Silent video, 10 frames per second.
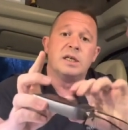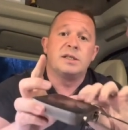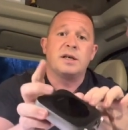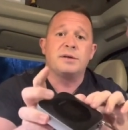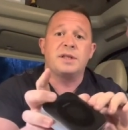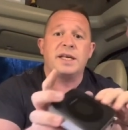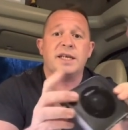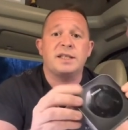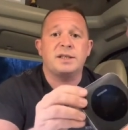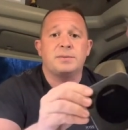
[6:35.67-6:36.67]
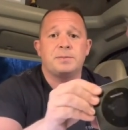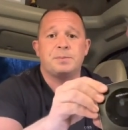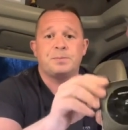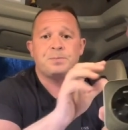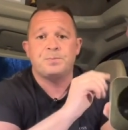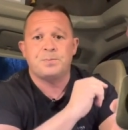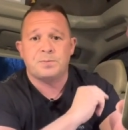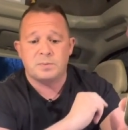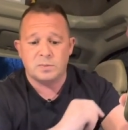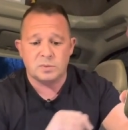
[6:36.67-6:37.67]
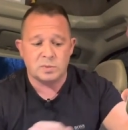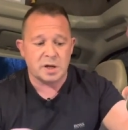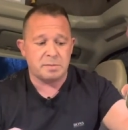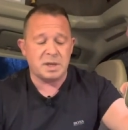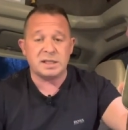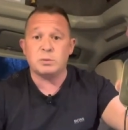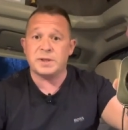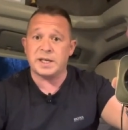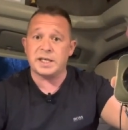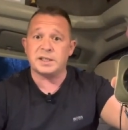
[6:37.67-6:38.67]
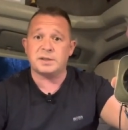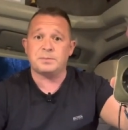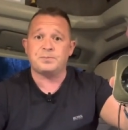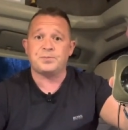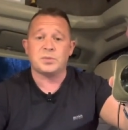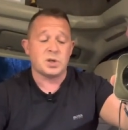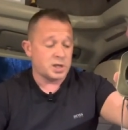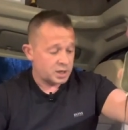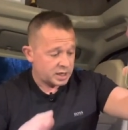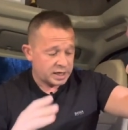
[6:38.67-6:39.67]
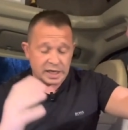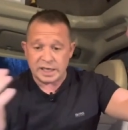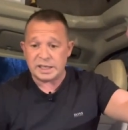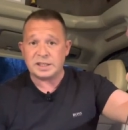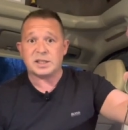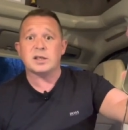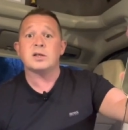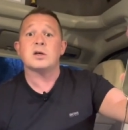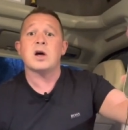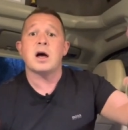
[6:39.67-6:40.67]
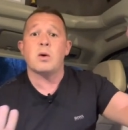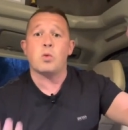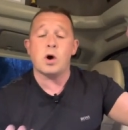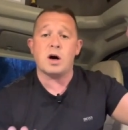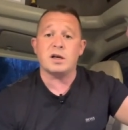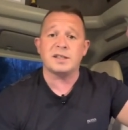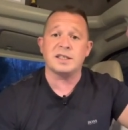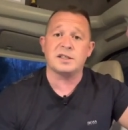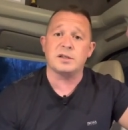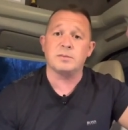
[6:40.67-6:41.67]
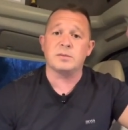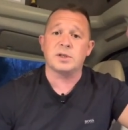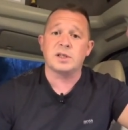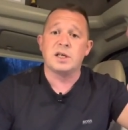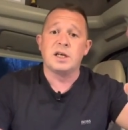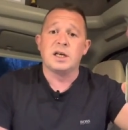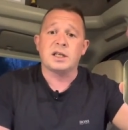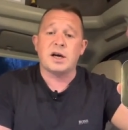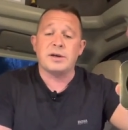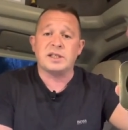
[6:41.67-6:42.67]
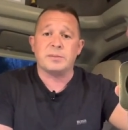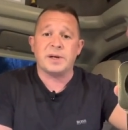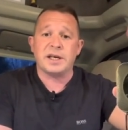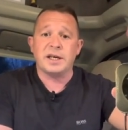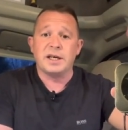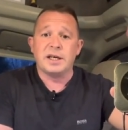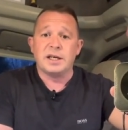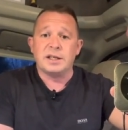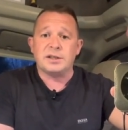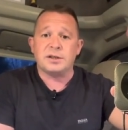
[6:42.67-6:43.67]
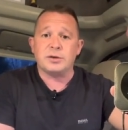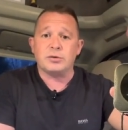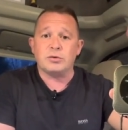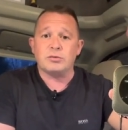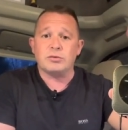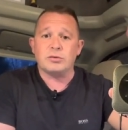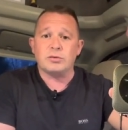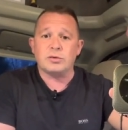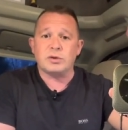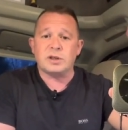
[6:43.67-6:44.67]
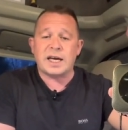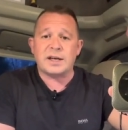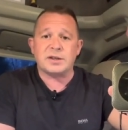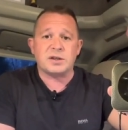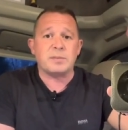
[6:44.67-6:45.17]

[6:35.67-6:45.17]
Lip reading: So this, mixed with this, is what our system's going to be to get us the